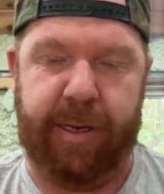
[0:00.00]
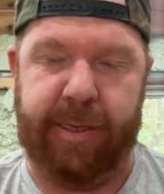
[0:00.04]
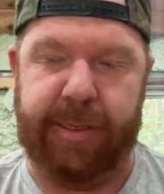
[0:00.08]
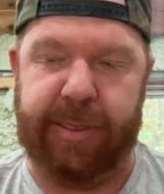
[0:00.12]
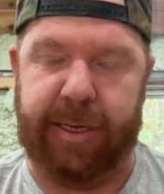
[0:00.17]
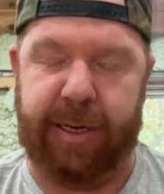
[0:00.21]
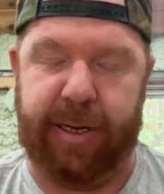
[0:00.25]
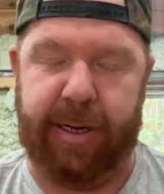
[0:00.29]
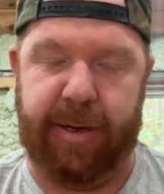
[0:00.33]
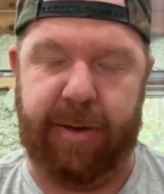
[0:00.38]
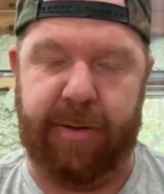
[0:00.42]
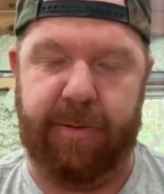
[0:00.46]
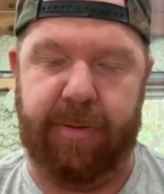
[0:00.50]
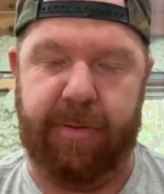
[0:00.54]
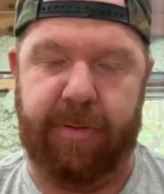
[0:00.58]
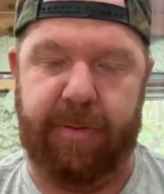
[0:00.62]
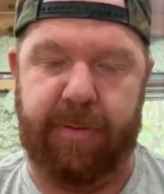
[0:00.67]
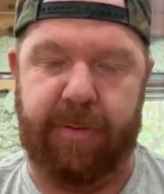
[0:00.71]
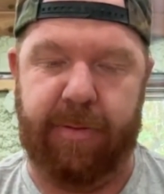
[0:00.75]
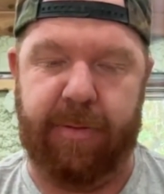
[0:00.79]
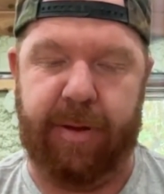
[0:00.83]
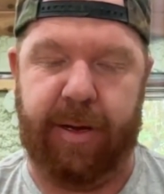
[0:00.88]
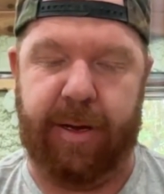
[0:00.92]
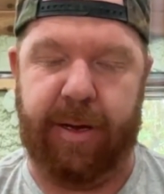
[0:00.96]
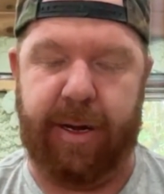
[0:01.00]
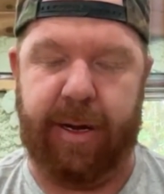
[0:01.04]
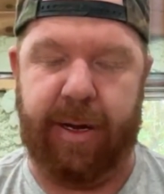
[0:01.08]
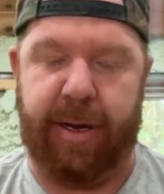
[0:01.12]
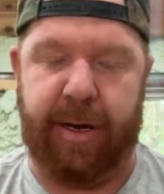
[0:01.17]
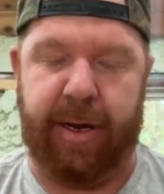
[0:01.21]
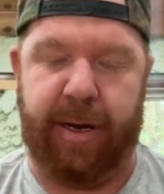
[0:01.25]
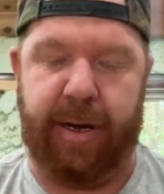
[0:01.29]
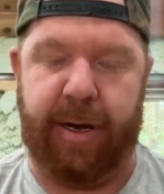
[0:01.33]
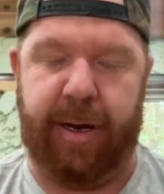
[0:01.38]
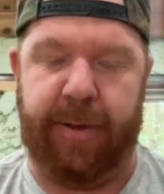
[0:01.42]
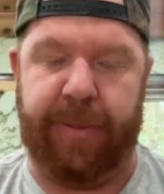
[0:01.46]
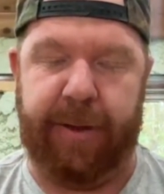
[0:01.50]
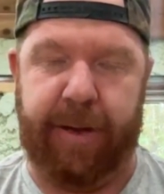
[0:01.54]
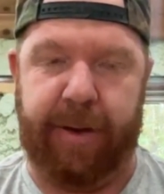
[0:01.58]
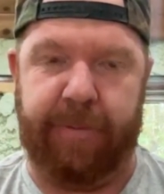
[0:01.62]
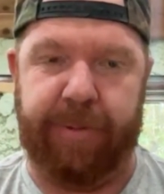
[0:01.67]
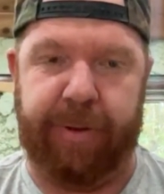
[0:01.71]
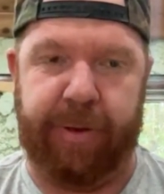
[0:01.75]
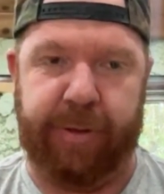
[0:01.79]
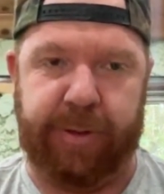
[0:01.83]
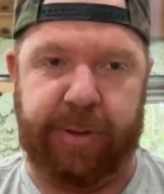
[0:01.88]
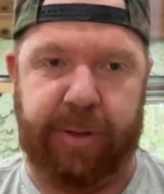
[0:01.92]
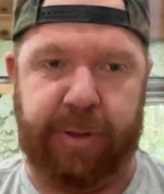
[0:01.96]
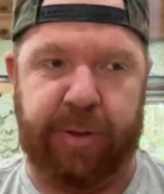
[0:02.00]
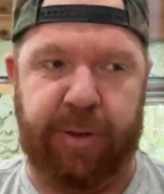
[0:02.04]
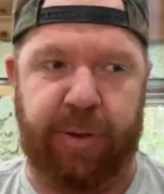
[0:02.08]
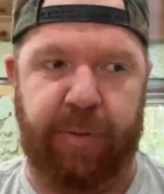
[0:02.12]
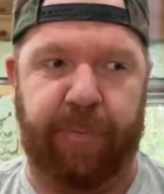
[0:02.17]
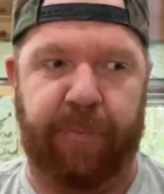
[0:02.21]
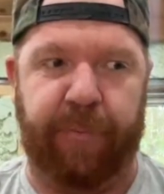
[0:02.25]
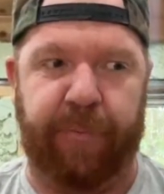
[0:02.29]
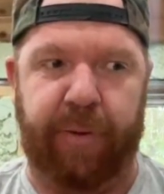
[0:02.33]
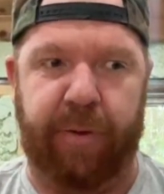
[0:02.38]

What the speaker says: Is that, and I think there's a 2